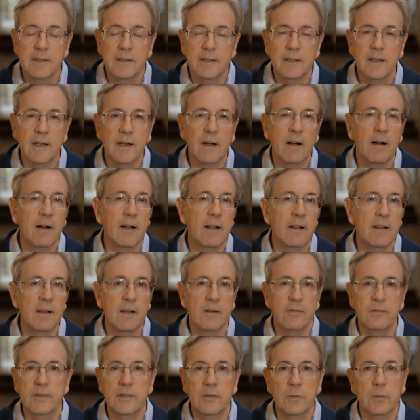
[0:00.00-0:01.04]
yet I
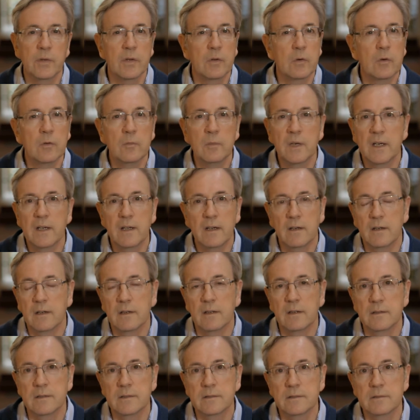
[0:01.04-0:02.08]
loved her with all my
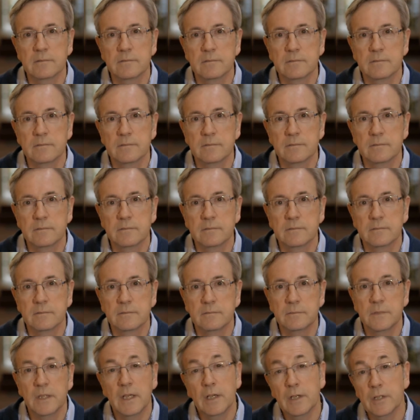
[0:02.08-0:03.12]
heart
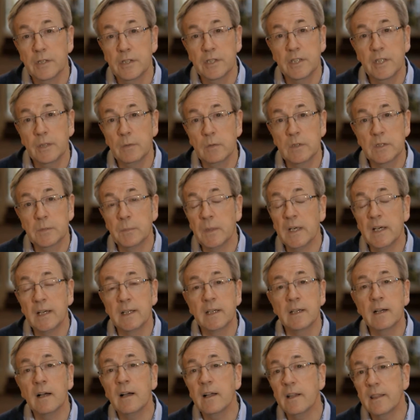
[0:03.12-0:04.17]
because she was mine,
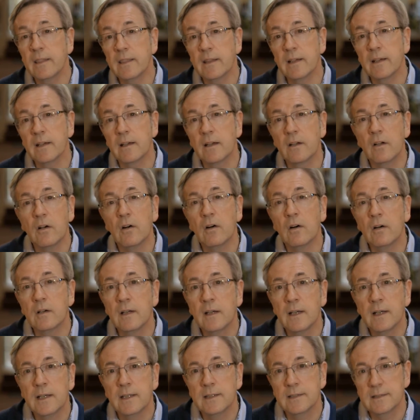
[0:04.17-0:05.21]
and I think God
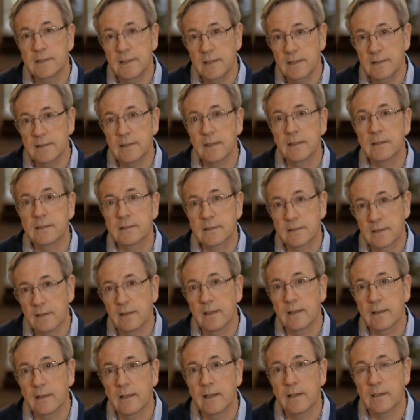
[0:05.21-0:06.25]
sees us
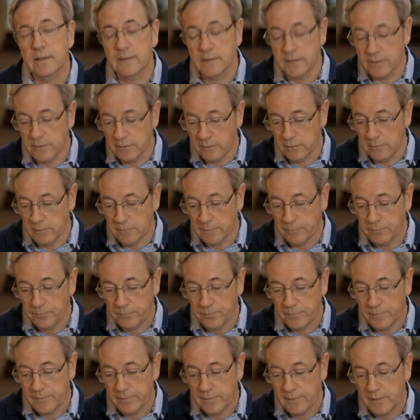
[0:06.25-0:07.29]
like that too.
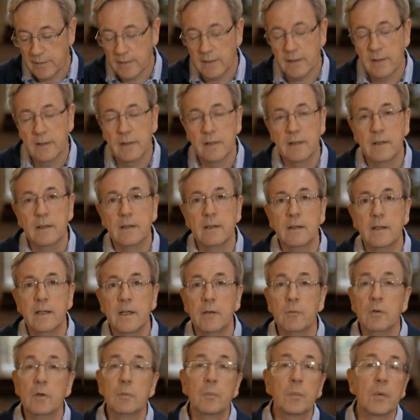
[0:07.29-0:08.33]

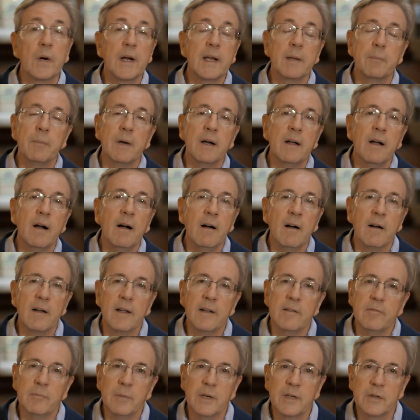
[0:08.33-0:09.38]
It would break my heart
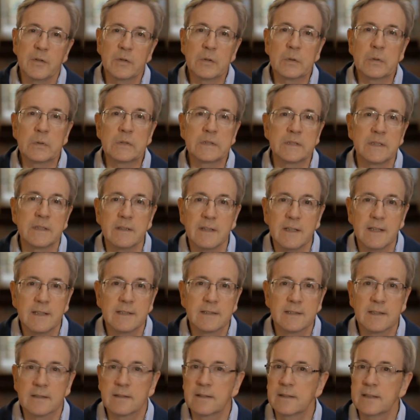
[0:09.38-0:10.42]
if my daughter
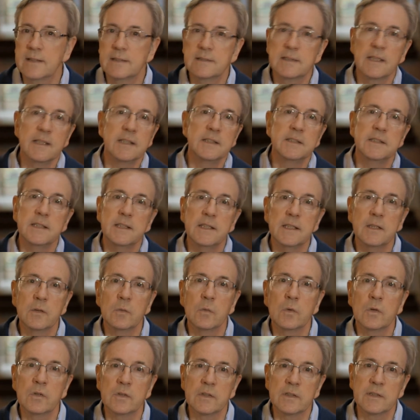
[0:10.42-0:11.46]
suddenly said she didn't
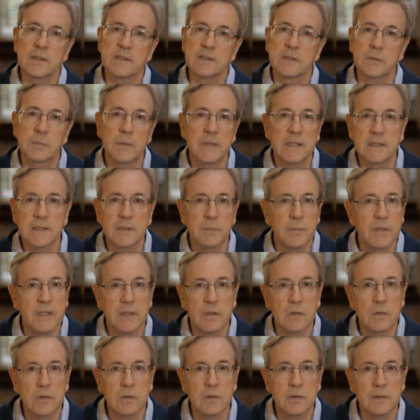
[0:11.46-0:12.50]
want to speak to
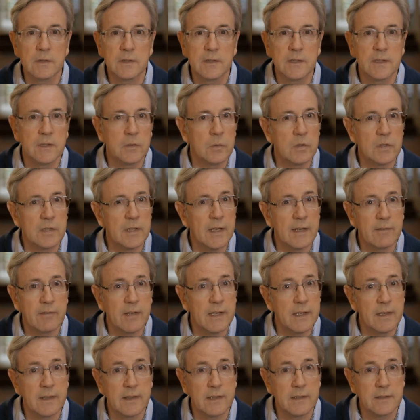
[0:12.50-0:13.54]
me or didn't want to have
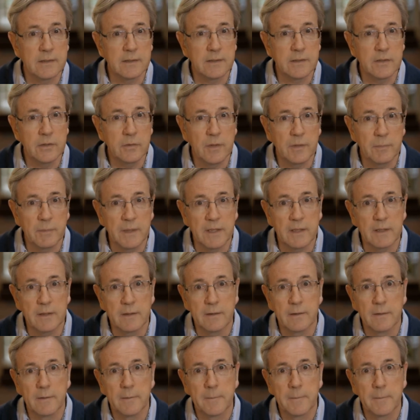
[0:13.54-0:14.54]
anything to do with me.